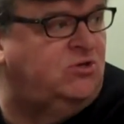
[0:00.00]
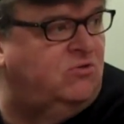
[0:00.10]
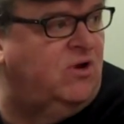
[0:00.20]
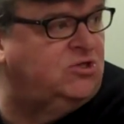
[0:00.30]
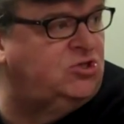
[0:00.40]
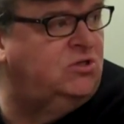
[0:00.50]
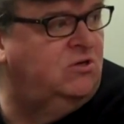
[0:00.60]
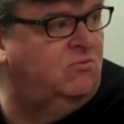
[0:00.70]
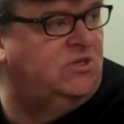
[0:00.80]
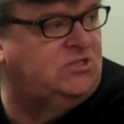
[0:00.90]
Goodwrench
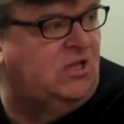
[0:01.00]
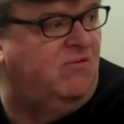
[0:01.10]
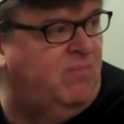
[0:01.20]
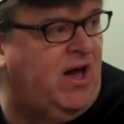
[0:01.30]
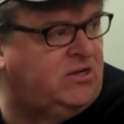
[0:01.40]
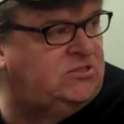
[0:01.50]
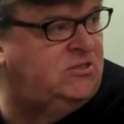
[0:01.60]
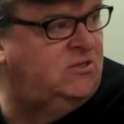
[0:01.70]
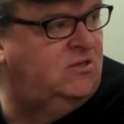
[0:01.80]
with his glove box.